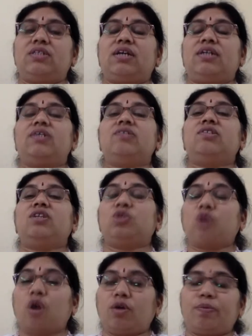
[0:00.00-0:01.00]
that is the
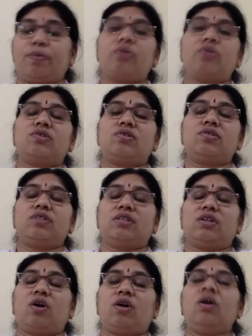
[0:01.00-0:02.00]
thought process, the
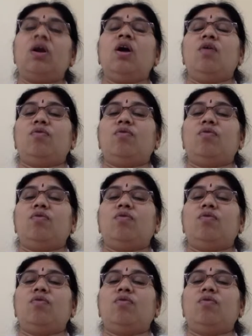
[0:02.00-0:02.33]
thought,